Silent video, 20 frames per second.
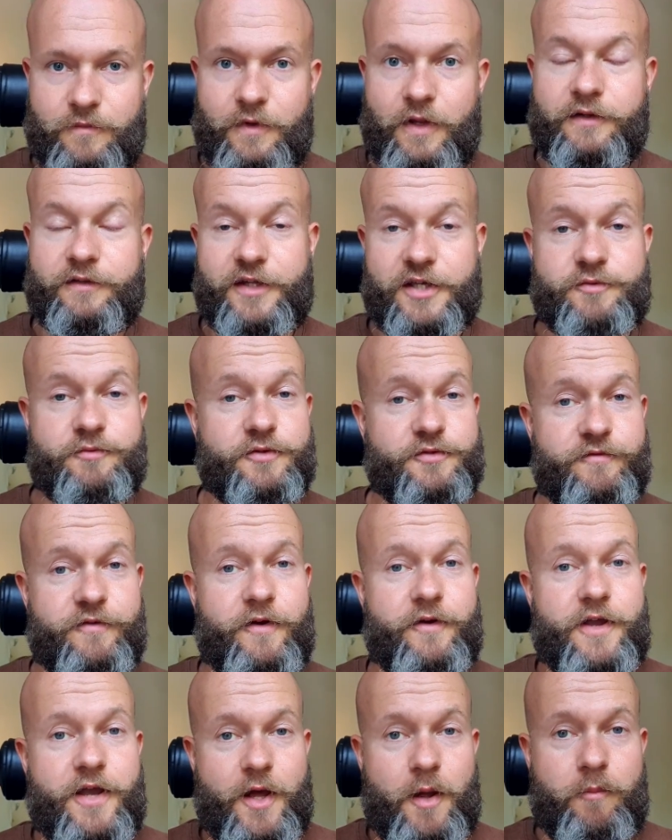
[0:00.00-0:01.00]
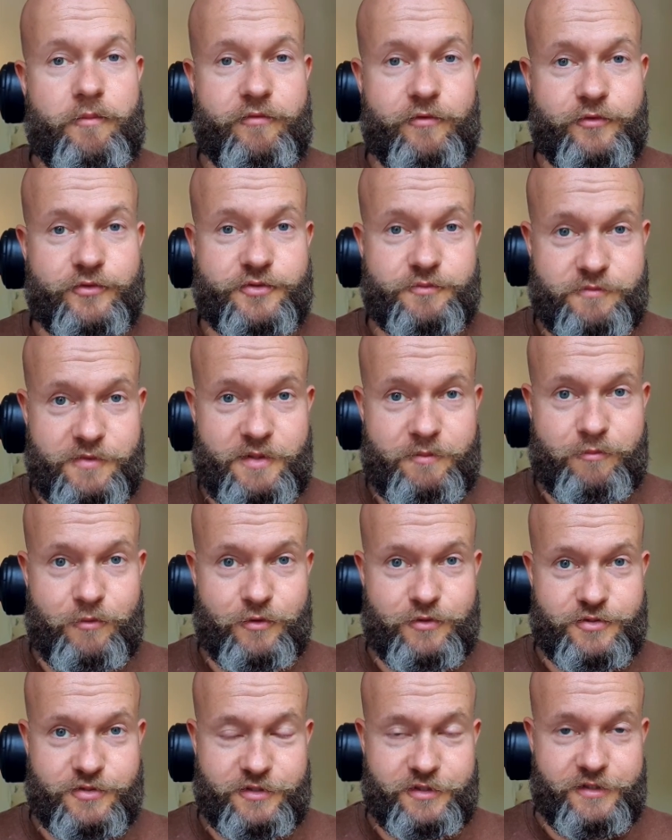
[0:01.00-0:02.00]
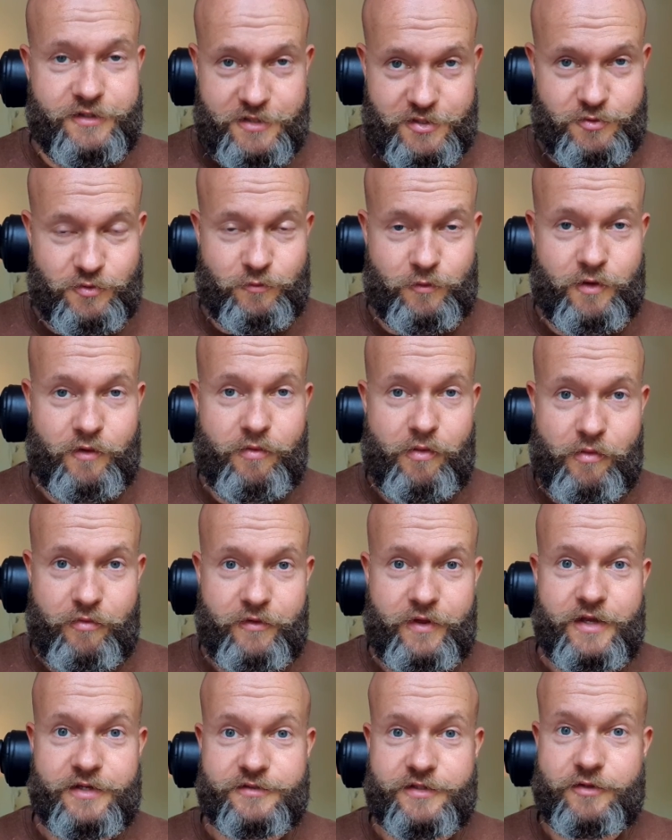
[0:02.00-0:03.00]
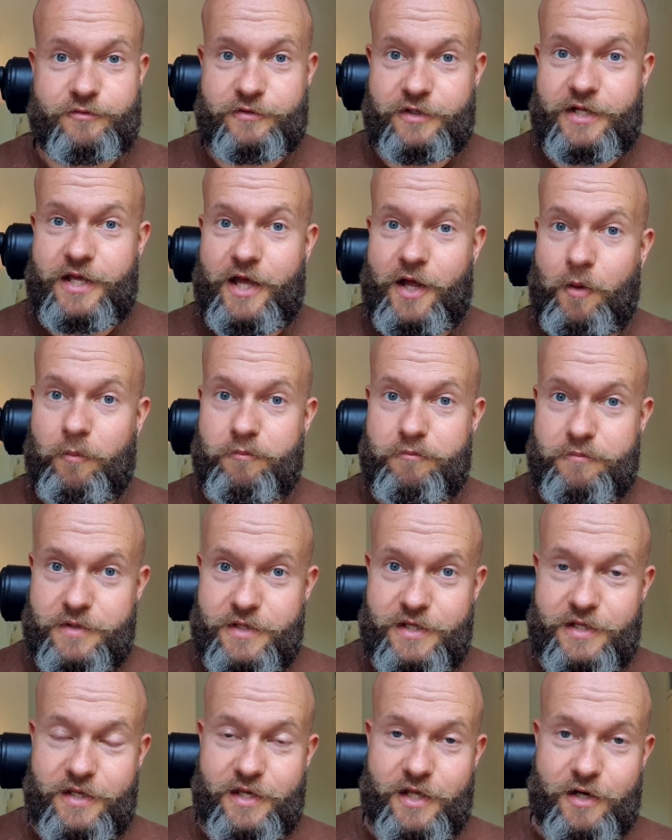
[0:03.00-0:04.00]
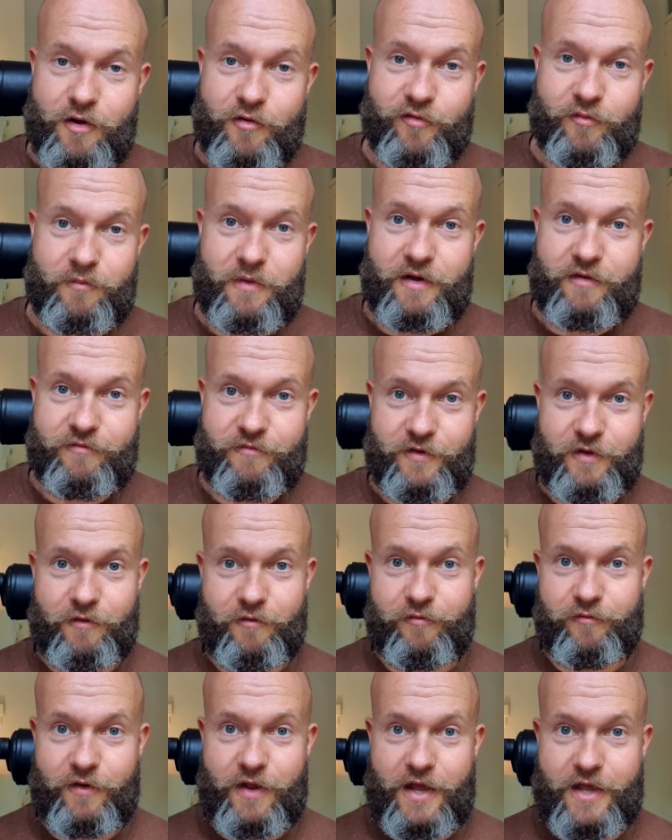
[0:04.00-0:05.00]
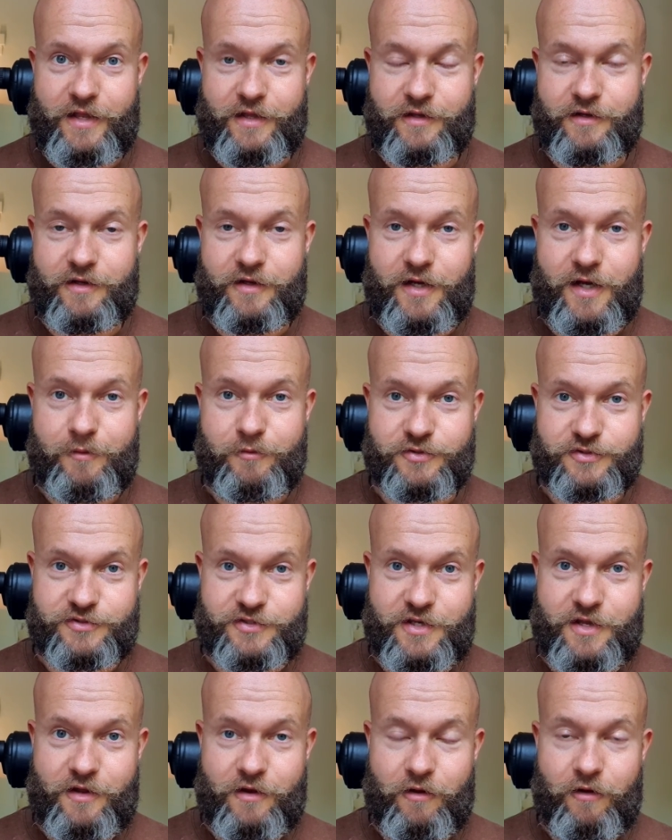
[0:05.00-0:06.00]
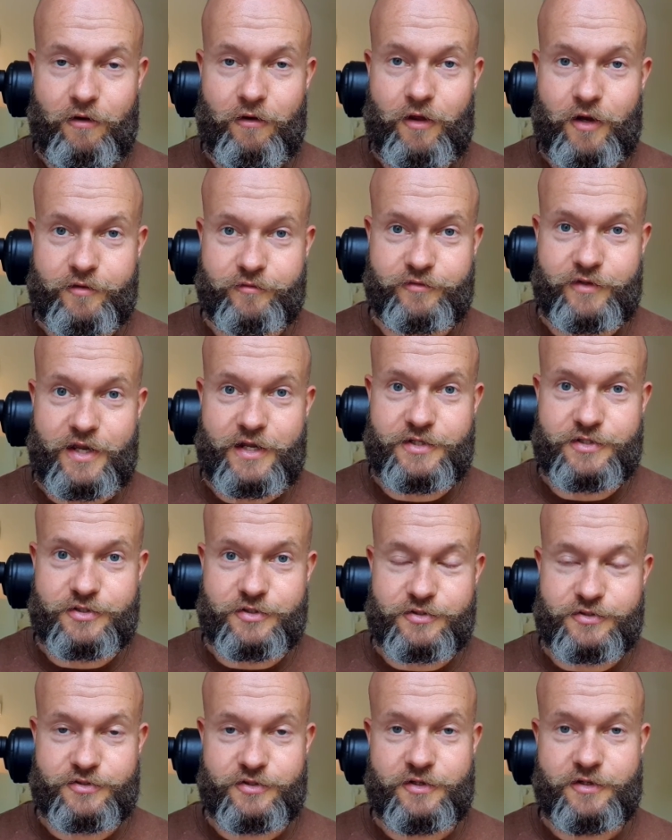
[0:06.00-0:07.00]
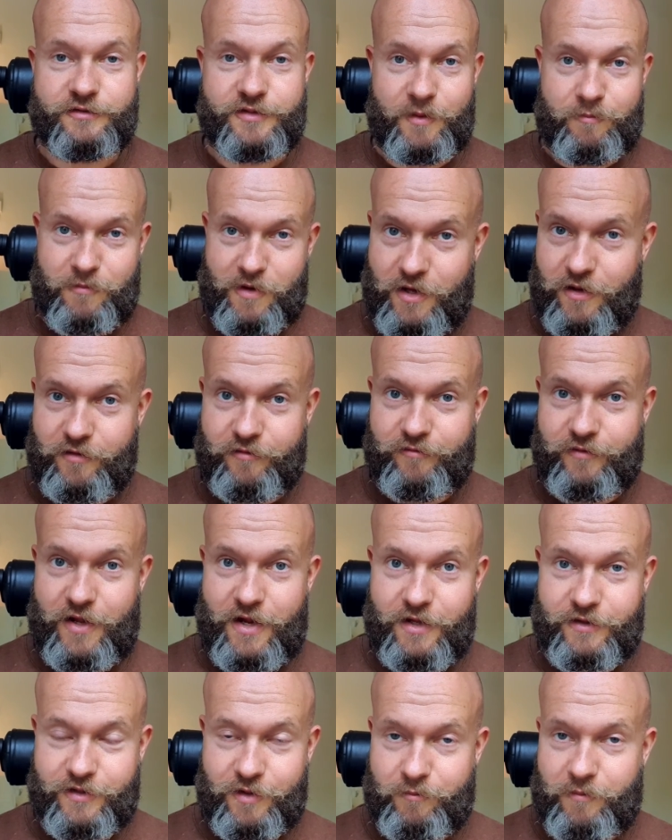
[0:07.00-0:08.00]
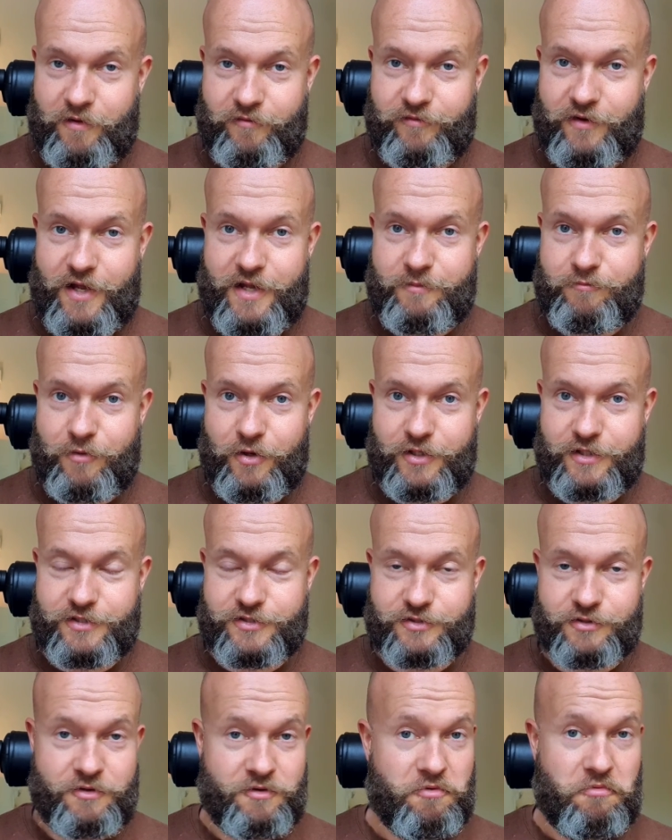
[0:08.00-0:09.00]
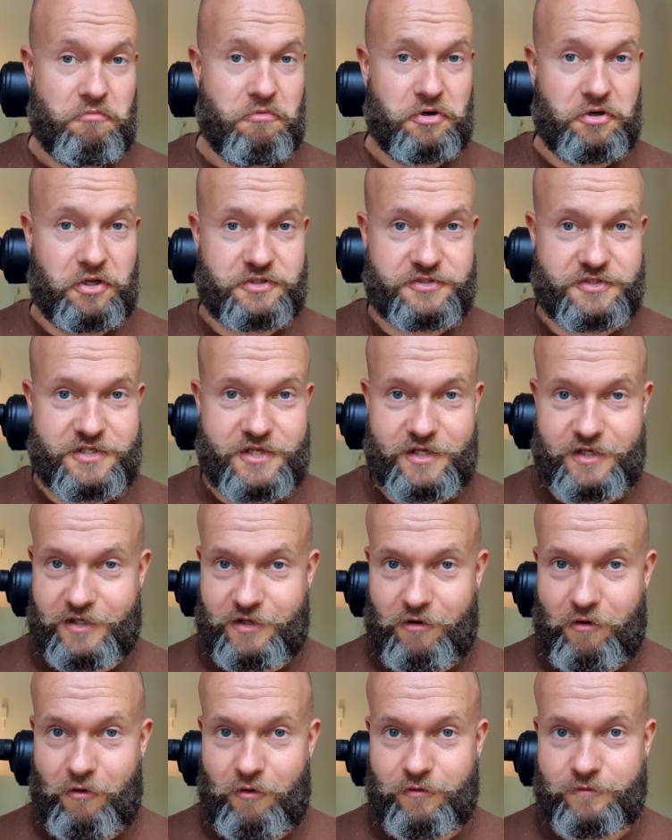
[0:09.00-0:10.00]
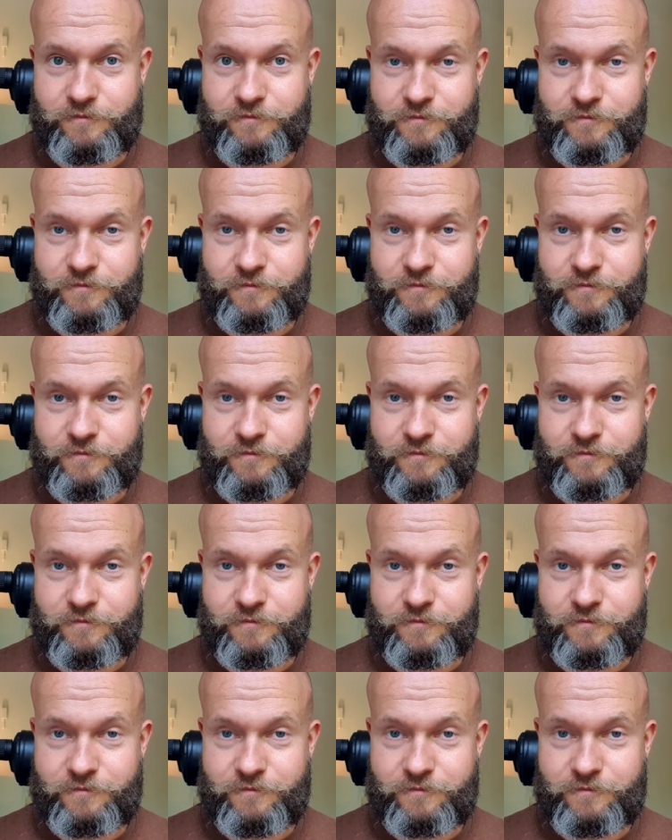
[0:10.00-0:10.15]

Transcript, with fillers: And this was very helpful to me personally. This was one of the things that really helped me get over my fear of flying. I was seeing a lot of dangers that other fly that my flying buddies were not seeing at all.